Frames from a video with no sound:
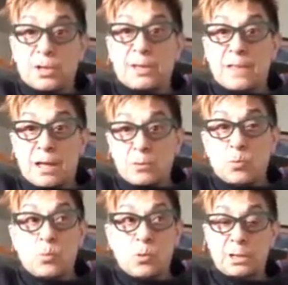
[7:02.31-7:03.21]
And that
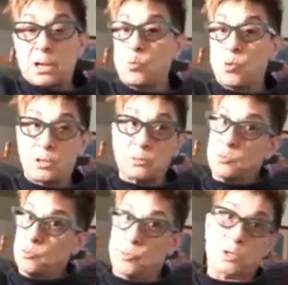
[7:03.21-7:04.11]
one-on-one
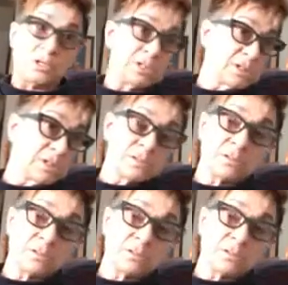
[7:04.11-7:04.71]
was